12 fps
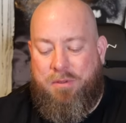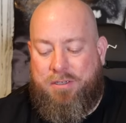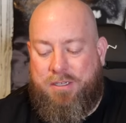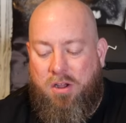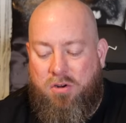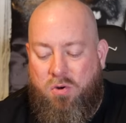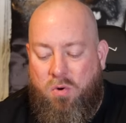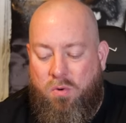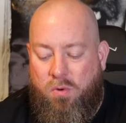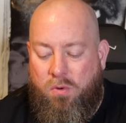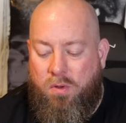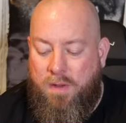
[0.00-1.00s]
looks all
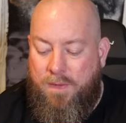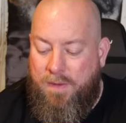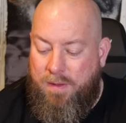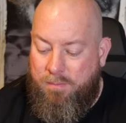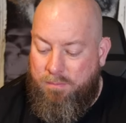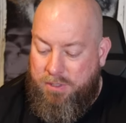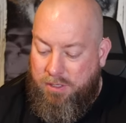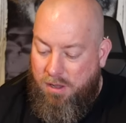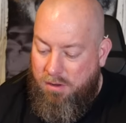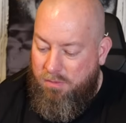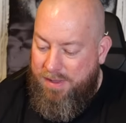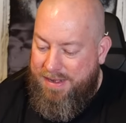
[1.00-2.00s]
cool.
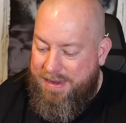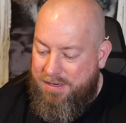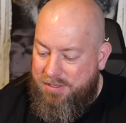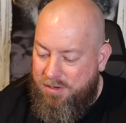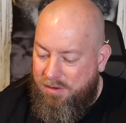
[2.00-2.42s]
Oh, it is,